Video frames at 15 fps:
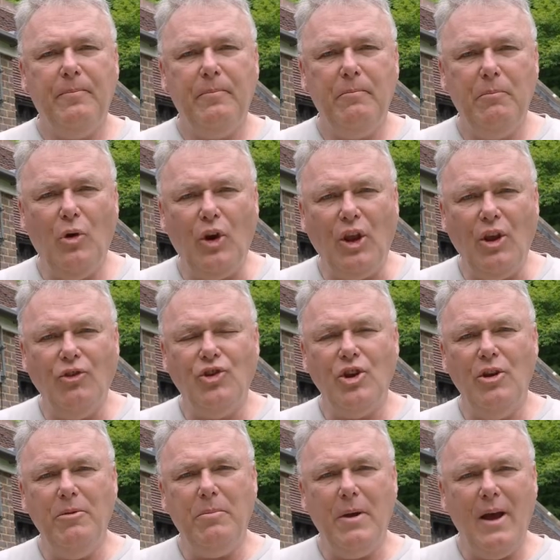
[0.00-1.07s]
Morning
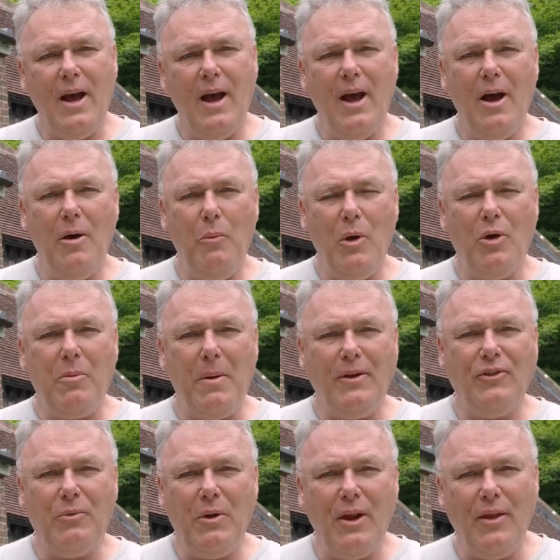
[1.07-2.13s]
YouTube, welcome back
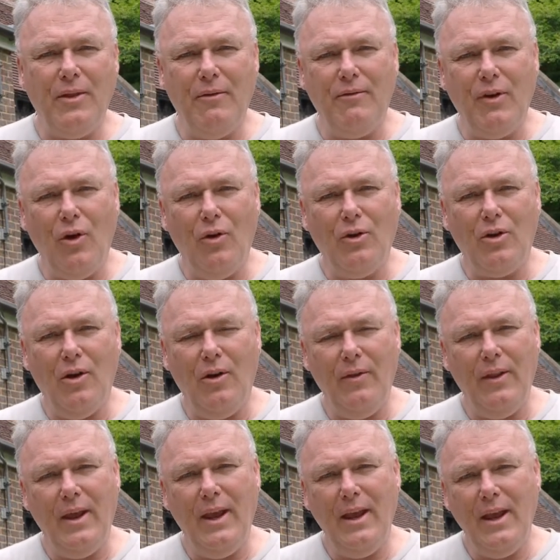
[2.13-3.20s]
to another vlog
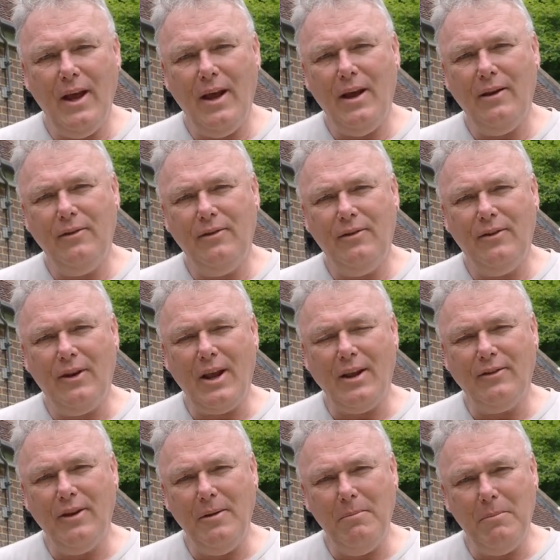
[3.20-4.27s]
on the
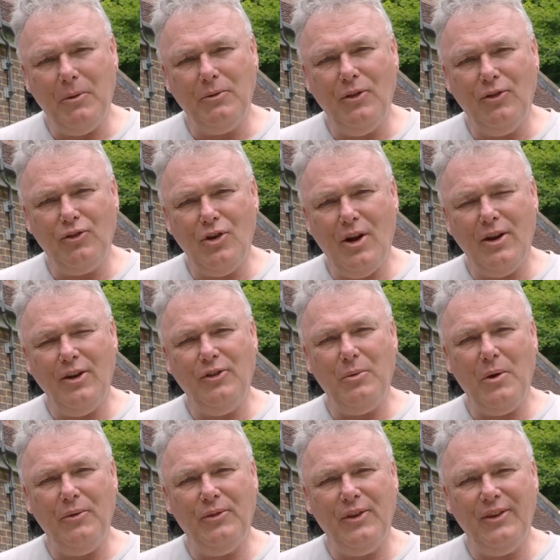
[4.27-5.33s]
Ducati Multistrada
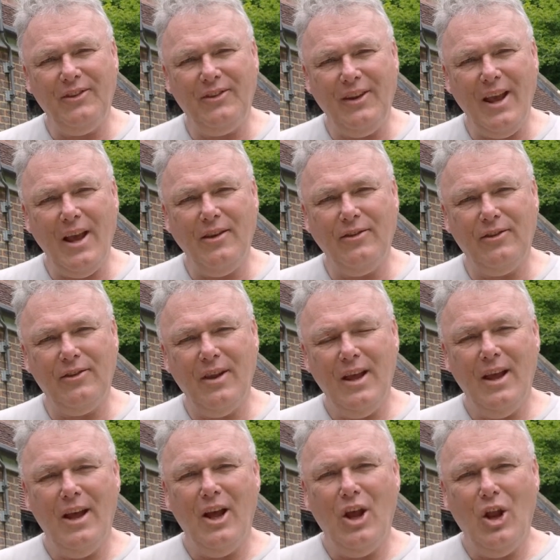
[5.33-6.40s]
1260S
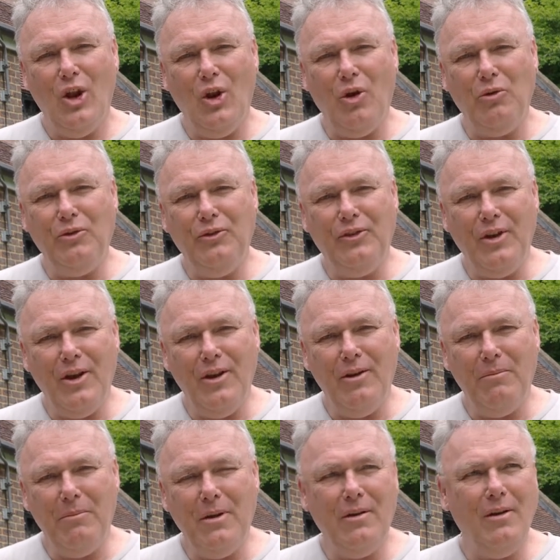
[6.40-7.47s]

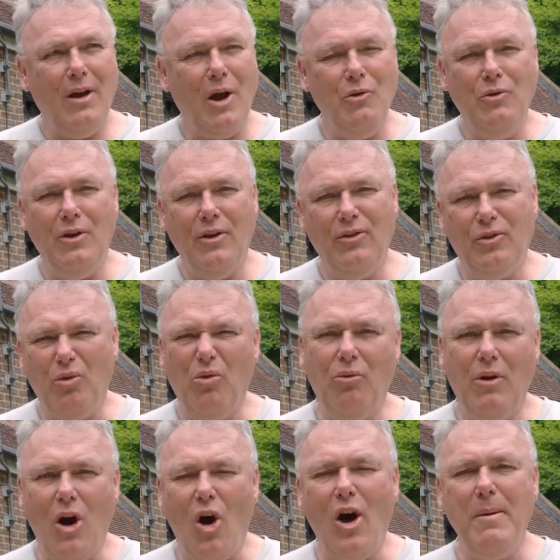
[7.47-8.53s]
long-term owners or
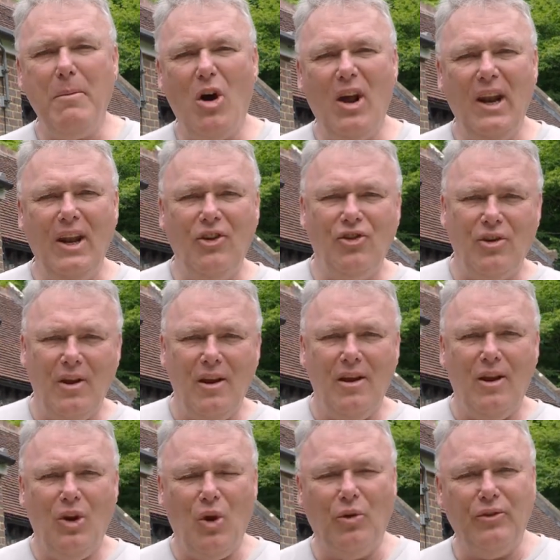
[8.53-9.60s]
high mileage
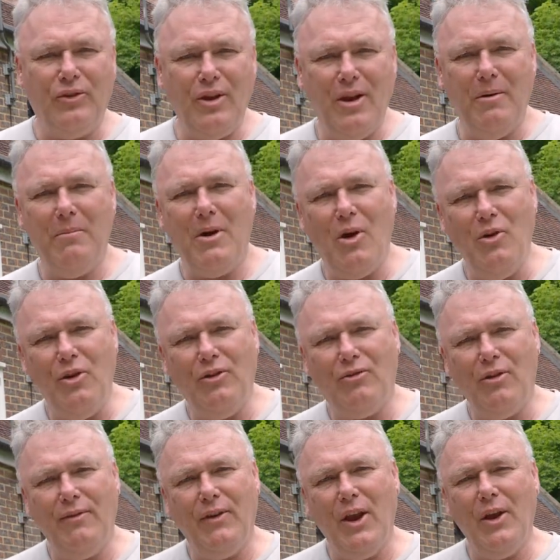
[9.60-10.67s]
long-term owners
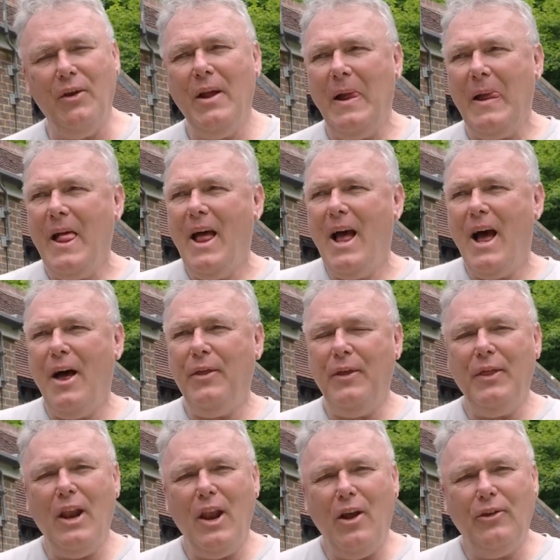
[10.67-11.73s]
review. I
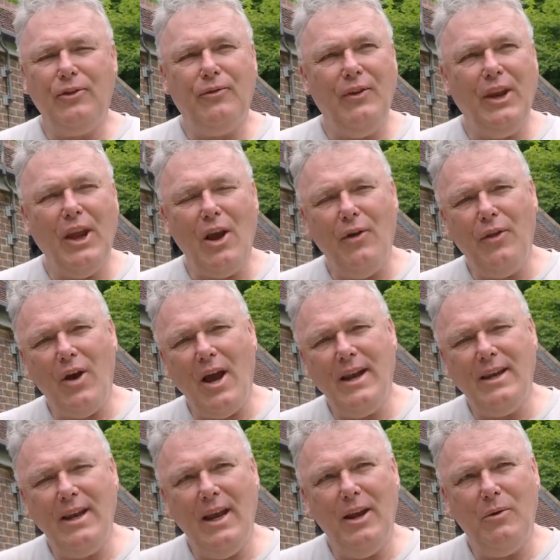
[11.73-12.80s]
think the last video that I
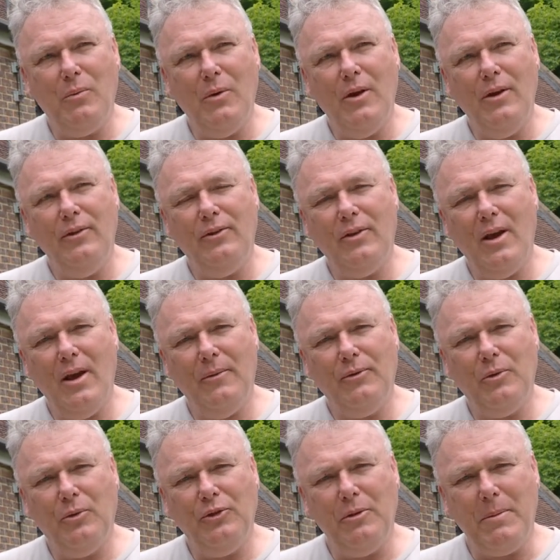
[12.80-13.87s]
did was
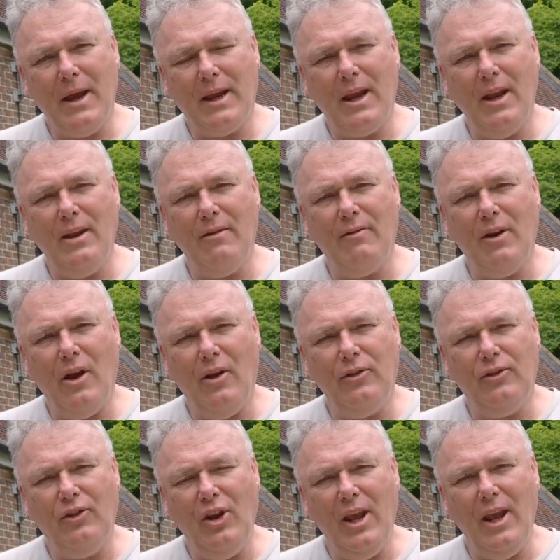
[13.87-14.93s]
towards the back end of
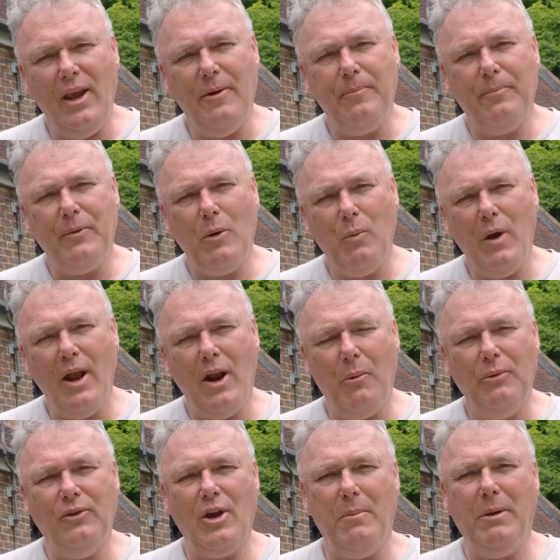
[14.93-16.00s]
last year when I
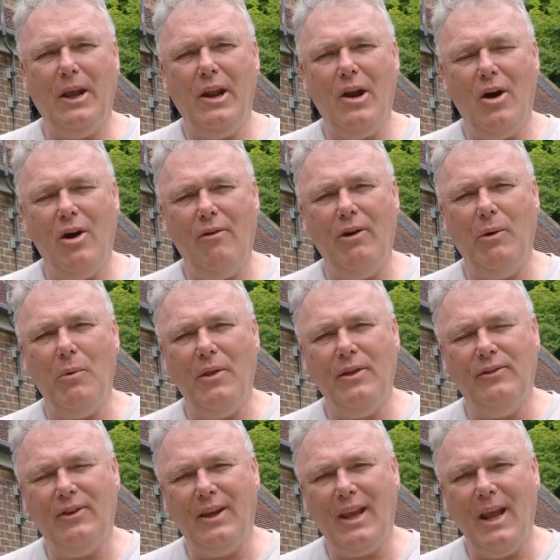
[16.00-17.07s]
was humming and hawing whether
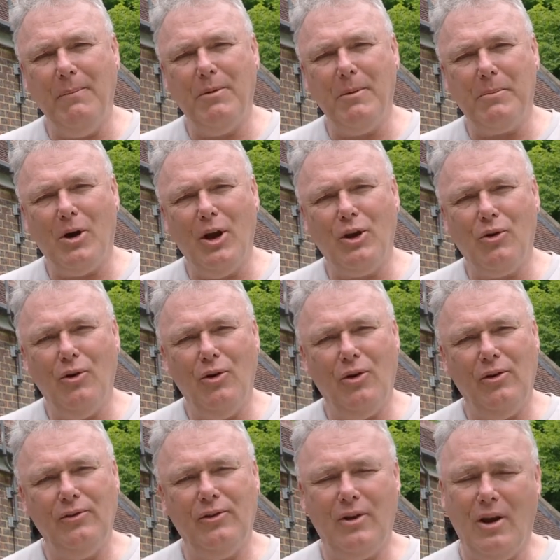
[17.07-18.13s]
to keep the bike or
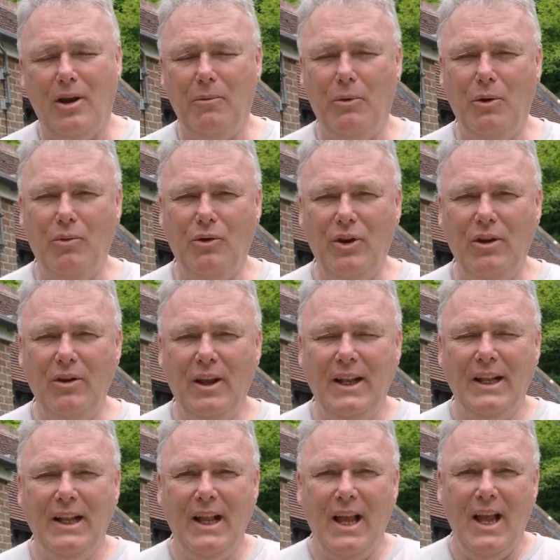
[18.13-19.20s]
not, like we all do,
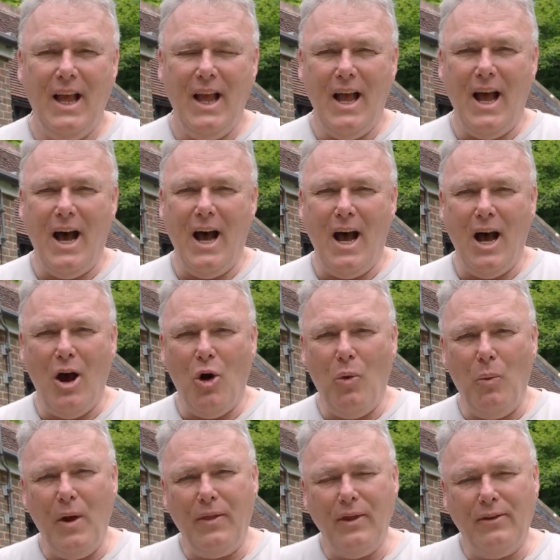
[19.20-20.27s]
or
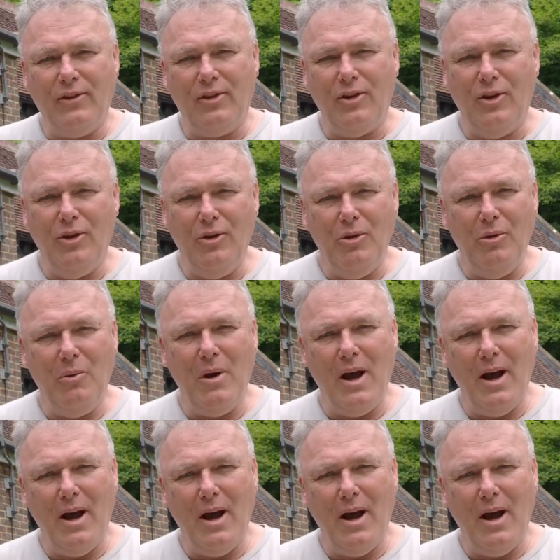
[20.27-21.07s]
whether to